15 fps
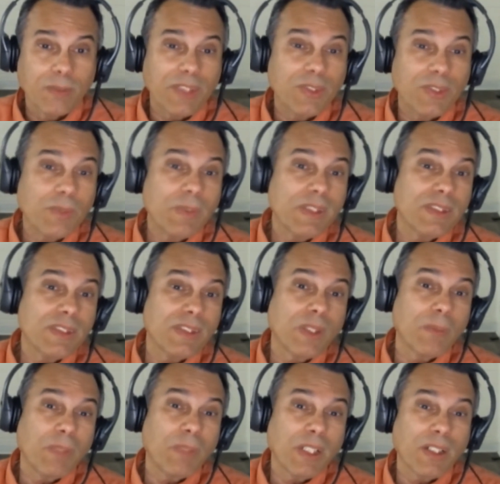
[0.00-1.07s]
measurements
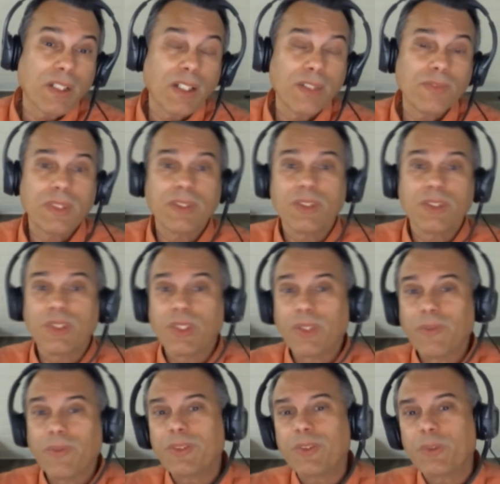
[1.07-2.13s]
of the mitochondria, the
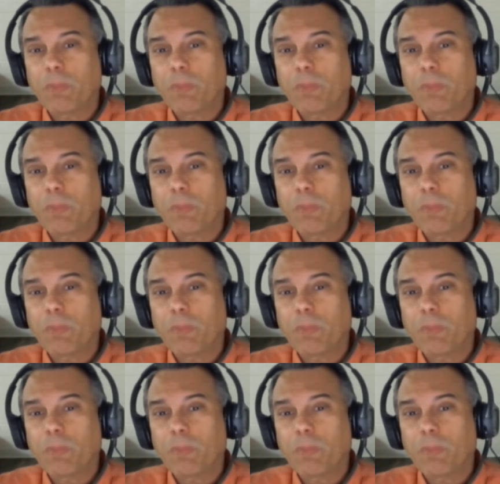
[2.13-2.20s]
generations